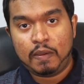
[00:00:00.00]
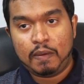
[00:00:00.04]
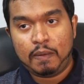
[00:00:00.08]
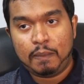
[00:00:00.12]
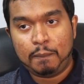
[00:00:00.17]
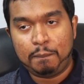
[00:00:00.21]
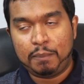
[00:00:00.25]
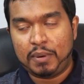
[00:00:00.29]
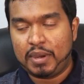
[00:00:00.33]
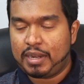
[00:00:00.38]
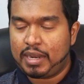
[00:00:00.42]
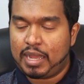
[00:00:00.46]

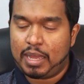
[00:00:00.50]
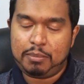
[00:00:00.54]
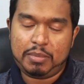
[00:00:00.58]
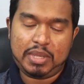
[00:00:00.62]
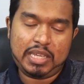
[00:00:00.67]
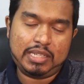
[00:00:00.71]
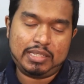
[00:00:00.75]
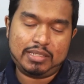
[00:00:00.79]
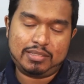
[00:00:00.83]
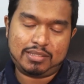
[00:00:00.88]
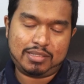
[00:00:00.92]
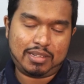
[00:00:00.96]
But I
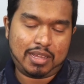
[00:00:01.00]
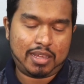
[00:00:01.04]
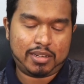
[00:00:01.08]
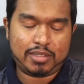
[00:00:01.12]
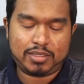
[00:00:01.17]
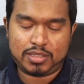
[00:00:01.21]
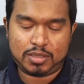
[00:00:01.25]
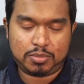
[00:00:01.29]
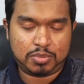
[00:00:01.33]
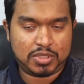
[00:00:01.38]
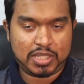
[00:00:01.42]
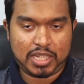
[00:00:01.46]
mean, it's not a
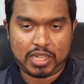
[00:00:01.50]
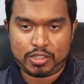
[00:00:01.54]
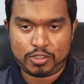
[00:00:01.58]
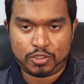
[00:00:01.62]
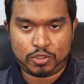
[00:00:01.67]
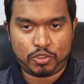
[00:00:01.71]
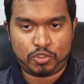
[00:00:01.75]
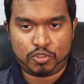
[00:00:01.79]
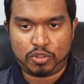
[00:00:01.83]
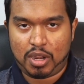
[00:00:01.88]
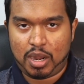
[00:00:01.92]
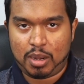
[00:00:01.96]
substantial
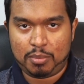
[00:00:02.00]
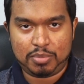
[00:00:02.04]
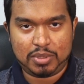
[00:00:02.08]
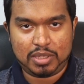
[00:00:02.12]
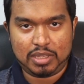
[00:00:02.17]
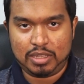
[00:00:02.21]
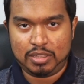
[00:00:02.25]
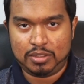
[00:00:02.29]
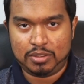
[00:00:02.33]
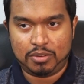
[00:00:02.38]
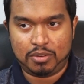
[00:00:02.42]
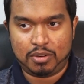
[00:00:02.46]
drop
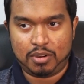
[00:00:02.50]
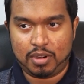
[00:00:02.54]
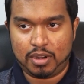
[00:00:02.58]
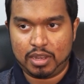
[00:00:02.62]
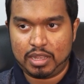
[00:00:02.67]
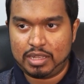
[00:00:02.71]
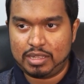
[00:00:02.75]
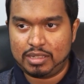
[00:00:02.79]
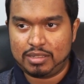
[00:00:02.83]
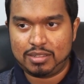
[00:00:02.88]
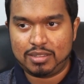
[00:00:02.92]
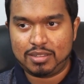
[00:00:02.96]
either.
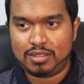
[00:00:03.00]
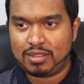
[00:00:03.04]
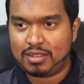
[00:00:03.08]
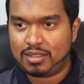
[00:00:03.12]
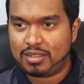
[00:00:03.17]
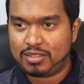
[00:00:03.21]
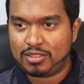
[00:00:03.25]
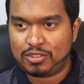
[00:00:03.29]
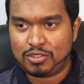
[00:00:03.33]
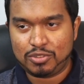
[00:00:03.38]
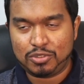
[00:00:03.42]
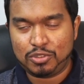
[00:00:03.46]

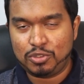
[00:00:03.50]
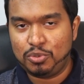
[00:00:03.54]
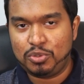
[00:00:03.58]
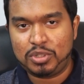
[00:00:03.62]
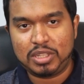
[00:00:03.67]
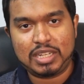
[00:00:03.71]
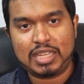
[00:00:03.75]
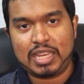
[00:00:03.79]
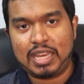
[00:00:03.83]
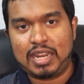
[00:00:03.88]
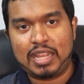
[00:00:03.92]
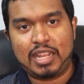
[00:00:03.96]
You
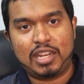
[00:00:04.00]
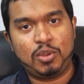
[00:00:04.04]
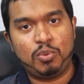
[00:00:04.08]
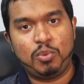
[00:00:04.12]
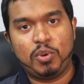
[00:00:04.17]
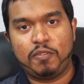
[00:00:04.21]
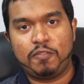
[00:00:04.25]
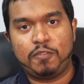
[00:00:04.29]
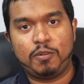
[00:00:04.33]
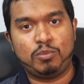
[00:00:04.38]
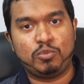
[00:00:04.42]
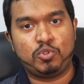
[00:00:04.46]
can get
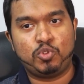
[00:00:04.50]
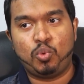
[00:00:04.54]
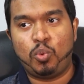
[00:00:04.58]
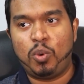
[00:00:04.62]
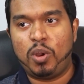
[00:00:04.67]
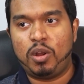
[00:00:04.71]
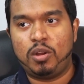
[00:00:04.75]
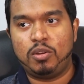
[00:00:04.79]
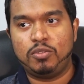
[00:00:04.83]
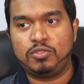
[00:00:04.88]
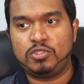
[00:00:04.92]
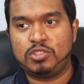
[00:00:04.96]
anywhere from
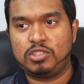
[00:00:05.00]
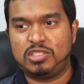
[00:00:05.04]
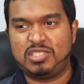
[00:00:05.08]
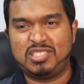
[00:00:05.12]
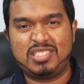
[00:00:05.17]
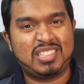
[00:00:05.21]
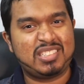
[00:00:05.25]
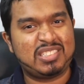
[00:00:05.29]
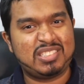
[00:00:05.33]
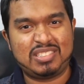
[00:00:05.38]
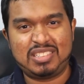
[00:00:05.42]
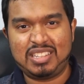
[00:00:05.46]
12 to
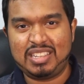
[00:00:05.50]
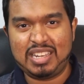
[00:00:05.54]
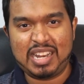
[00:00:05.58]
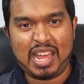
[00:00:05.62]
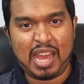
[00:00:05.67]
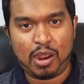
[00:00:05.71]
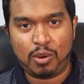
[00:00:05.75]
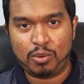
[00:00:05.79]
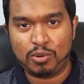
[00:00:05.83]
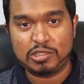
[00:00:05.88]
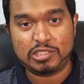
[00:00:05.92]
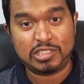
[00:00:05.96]
16
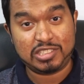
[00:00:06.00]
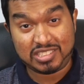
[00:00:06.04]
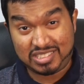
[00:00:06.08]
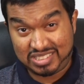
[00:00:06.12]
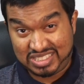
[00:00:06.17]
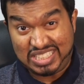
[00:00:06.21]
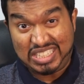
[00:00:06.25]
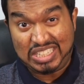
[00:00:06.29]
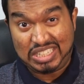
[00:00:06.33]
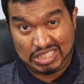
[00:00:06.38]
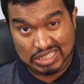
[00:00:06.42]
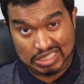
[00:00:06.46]
hours
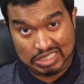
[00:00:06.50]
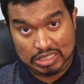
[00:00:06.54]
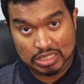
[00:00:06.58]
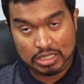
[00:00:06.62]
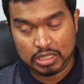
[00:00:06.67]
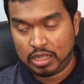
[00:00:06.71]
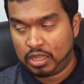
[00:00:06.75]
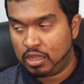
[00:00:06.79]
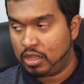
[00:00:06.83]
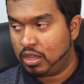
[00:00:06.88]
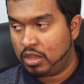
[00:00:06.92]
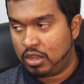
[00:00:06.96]
still
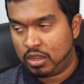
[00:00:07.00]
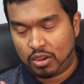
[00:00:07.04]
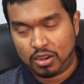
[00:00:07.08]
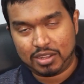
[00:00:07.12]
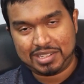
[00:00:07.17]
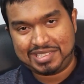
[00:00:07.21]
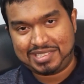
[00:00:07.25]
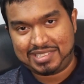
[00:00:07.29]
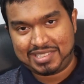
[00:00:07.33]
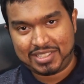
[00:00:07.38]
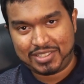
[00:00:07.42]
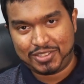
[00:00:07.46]
on
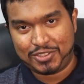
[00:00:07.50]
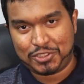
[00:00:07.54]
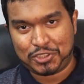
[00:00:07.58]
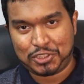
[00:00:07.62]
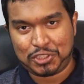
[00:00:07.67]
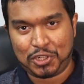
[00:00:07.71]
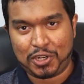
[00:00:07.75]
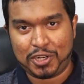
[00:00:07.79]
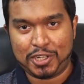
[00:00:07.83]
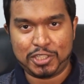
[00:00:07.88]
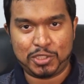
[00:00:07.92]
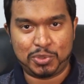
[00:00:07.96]
a single
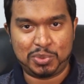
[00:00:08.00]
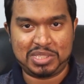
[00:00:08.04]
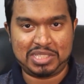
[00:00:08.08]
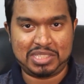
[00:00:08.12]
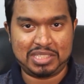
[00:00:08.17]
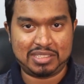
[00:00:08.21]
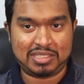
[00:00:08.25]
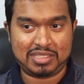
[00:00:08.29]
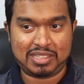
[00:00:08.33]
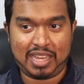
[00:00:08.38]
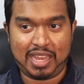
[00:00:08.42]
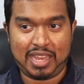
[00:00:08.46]
charge with
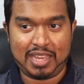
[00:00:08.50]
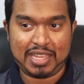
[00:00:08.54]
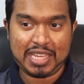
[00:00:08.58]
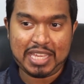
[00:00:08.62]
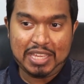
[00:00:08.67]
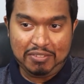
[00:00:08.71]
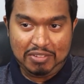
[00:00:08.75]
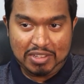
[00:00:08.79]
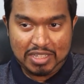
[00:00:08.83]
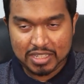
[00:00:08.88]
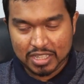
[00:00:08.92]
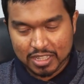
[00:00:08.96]
this guy,
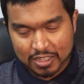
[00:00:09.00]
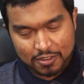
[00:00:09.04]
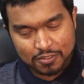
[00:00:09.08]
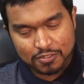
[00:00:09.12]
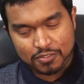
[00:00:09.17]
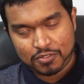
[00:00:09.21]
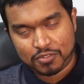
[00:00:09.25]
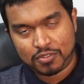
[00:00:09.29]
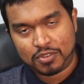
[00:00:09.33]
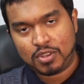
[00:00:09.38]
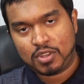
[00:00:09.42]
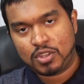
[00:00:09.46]
even
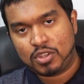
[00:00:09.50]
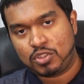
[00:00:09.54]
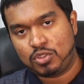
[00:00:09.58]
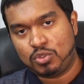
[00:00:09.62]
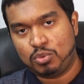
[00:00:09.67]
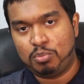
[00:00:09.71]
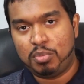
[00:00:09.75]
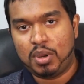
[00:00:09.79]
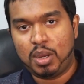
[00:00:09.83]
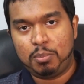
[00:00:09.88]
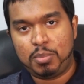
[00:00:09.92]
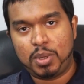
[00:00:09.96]
if you
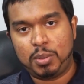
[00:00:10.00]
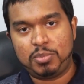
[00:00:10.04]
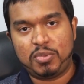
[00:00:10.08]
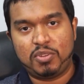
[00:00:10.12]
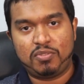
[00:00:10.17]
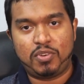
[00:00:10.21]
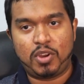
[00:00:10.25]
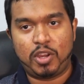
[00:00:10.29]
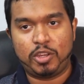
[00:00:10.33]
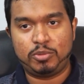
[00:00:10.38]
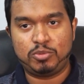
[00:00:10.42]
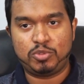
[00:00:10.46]
bump up the
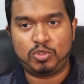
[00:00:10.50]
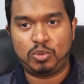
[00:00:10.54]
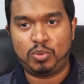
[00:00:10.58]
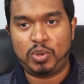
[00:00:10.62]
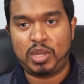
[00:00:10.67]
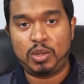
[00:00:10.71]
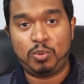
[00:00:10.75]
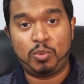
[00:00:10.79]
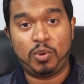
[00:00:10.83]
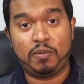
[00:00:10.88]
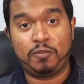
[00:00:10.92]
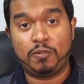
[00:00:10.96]
volume to
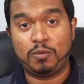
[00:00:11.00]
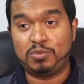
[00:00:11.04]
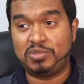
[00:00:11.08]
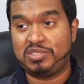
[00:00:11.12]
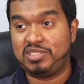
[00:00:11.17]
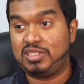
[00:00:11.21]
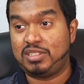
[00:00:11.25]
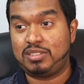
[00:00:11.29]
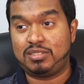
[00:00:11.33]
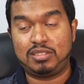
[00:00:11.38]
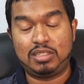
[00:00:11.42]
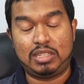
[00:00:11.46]
anywhere from
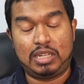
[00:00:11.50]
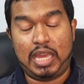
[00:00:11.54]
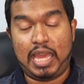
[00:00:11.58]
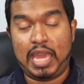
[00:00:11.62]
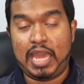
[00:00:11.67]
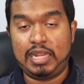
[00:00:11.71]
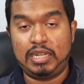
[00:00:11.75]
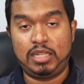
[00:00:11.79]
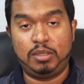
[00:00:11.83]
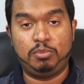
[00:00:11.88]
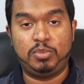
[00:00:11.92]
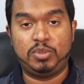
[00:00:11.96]
60 to
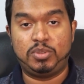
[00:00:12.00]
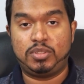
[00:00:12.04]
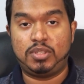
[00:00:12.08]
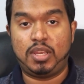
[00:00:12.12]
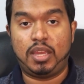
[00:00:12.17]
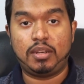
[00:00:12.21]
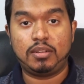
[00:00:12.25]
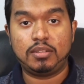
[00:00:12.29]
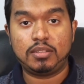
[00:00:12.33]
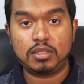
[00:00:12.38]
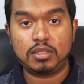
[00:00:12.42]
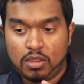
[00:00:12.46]

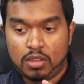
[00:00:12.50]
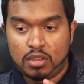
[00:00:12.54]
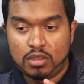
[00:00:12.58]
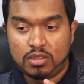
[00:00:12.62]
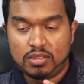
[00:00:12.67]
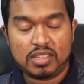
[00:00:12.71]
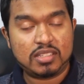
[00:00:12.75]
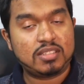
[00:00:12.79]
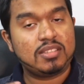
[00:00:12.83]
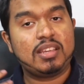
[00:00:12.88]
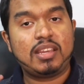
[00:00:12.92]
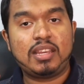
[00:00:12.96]
80%.
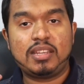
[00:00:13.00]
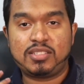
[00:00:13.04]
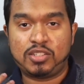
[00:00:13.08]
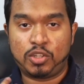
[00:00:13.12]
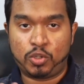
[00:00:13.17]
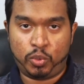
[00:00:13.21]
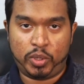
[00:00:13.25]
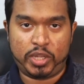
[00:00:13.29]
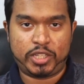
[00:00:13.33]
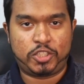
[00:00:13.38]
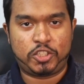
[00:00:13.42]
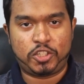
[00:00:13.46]
This thing has a
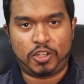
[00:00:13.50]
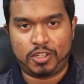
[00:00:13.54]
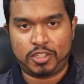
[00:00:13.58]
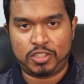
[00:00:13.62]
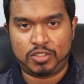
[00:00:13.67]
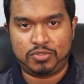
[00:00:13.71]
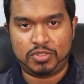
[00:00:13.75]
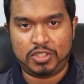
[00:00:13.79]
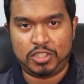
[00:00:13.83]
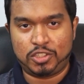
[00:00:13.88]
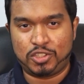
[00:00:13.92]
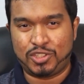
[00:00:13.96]
quick charge
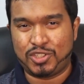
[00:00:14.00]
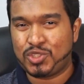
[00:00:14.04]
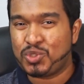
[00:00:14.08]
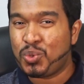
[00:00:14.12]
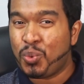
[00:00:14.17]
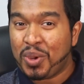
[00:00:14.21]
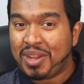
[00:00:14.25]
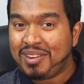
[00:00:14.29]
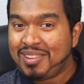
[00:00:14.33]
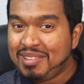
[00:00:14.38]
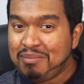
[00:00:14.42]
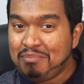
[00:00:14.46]
feature.
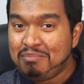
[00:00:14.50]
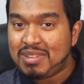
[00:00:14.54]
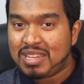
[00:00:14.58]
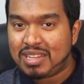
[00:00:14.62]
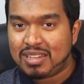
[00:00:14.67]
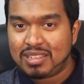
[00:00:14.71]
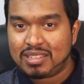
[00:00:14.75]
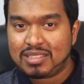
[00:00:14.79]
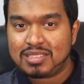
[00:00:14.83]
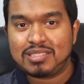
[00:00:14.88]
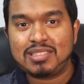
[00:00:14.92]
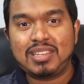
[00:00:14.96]
20
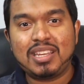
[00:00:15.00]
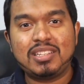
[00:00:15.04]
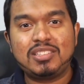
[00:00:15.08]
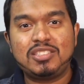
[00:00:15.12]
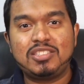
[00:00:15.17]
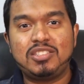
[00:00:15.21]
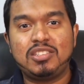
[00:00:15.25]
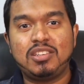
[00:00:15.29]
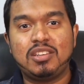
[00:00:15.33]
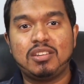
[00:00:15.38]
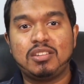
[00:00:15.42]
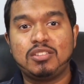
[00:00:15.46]
minutes
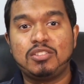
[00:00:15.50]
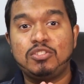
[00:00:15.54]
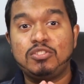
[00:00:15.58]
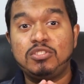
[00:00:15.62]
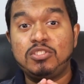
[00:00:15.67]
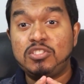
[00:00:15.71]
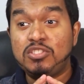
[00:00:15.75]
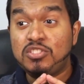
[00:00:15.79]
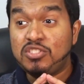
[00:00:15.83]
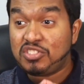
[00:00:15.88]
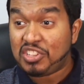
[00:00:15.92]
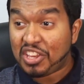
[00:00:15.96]
gets you
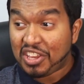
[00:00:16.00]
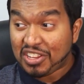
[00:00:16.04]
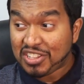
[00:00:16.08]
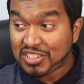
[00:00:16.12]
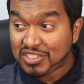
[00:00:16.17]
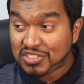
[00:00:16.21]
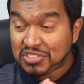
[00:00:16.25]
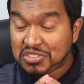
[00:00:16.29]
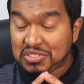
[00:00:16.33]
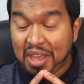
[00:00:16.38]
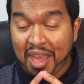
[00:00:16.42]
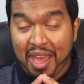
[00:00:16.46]

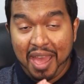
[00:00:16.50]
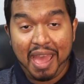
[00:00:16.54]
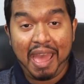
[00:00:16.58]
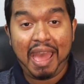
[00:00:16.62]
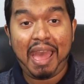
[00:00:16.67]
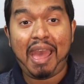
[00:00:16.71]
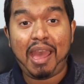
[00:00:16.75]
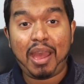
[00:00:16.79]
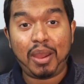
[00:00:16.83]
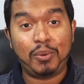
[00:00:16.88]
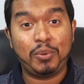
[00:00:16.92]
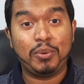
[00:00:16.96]
6
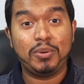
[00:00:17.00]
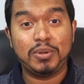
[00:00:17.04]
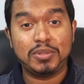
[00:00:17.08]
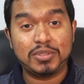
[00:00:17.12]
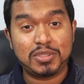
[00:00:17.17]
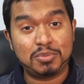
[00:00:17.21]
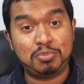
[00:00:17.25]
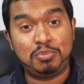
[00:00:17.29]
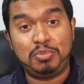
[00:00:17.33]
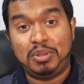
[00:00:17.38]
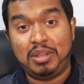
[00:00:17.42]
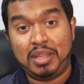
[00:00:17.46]
hours
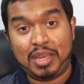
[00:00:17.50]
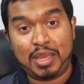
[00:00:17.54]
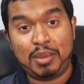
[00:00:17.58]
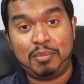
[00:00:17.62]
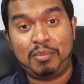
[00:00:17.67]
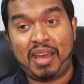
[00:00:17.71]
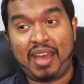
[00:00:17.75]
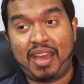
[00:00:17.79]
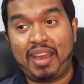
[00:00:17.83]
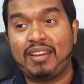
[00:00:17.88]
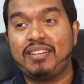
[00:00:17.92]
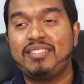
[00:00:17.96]

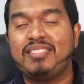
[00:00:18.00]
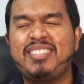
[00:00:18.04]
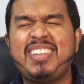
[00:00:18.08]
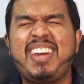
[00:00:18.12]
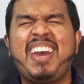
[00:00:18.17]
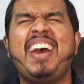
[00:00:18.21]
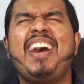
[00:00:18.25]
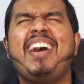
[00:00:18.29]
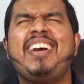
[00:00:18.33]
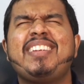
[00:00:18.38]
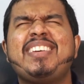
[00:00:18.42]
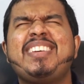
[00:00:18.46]
playback.
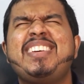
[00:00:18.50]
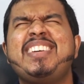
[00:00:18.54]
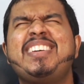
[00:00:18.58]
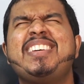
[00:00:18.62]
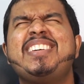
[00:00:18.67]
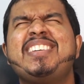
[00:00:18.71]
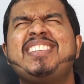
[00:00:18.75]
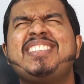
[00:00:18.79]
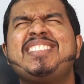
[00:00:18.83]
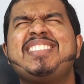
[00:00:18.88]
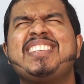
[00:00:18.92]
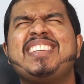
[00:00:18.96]
That
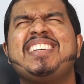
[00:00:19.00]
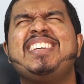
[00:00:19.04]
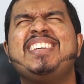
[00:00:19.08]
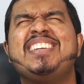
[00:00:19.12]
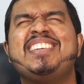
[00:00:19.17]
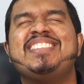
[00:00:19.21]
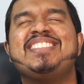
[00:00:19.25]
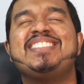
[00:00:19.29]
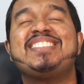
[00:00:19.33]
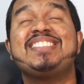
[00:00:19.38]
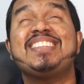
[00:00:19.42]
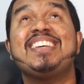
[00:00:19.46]
is
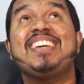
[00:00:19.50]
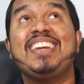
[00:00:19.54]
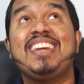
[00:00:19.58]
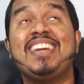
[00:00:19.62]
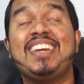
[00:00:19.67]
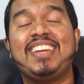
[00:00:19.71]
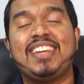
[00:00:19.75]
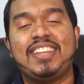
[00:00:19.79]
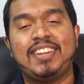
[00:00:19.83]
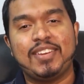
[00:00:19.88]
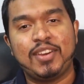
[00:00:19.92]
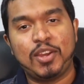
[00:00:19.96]

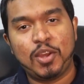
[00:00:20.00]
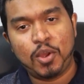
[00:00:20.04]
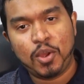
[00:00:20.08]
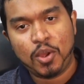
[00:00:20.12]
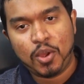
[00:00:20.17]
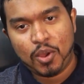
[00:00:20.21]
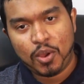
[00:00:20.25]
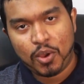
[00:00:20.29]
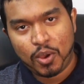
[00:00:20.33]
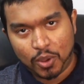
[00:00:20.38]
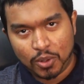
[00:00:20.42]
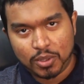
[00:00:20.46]
insane.
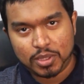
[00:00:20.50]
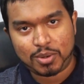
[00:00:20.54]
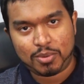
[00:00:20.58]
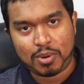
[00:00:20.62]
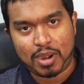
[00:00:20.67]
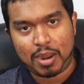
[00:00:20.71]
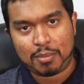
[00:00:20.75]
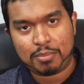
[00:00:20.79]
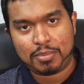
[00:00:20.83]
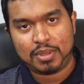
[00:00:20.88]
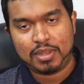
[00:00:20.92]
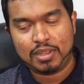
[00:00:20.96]
Holy
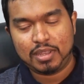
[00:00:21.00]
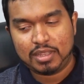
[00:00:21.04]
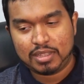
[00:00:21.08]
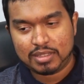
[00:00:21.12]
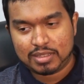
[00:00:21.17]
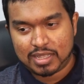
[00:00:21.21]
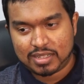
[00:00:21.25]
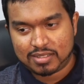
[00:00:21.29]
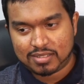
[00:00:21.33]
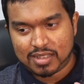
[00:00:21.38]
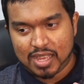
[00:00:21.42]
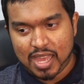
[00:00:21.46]
crap.
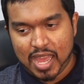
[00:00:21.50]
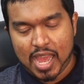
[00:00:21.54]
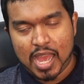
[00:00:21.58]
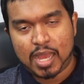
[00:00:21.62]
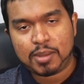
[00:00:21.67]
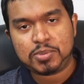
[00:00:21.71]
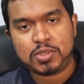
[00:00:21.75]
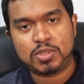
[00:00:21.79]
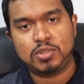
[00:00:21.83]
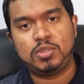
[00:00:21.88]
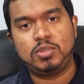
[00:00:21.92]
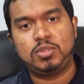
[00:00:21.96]
That is
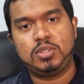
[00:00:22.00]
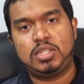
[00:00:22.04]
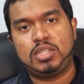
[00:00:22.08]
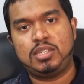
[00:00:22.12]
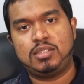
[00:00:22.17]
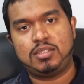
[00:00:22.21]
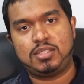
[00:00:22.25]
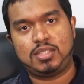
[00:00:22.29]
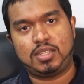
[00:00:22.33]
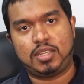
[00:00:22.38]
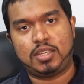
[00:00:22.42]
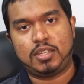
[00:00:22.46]
absolutely
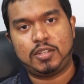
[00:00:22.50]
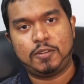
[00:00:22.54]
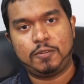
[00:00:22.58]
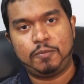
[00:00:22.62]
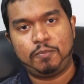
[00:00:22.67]
insane.